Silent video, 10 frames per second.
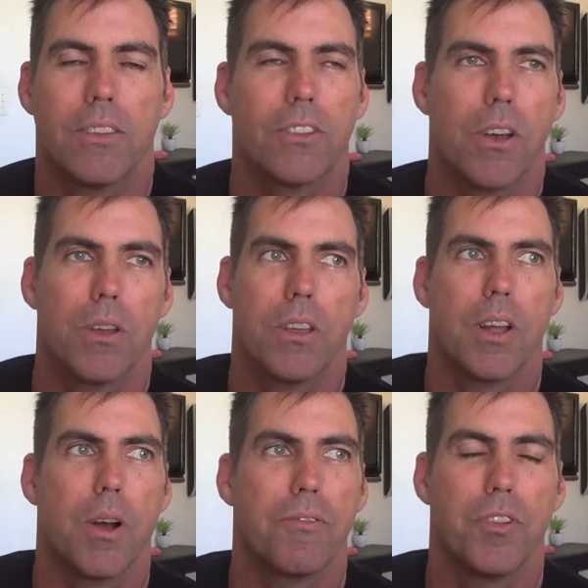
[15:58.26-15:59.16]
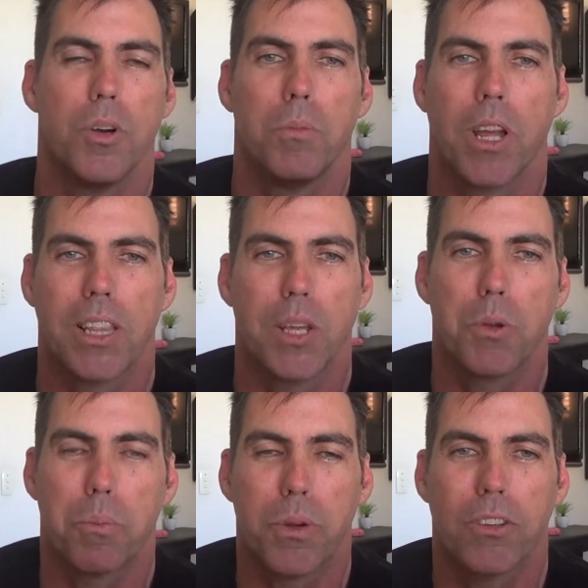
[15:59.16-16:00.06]
And so, you know, a film like
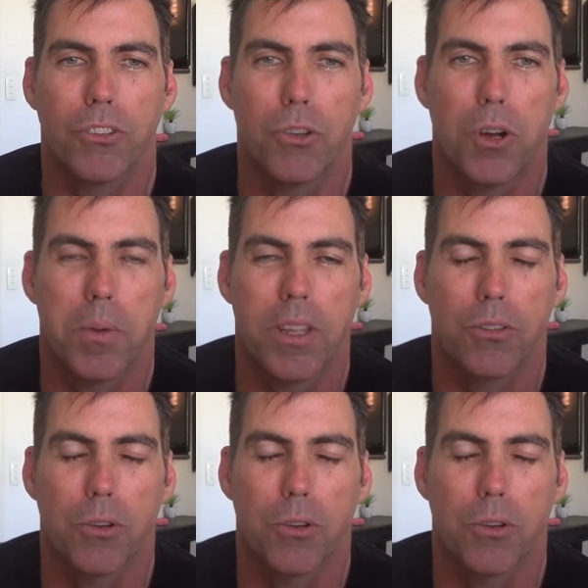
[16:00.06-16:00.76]
Liquid Bridge too, I mean, you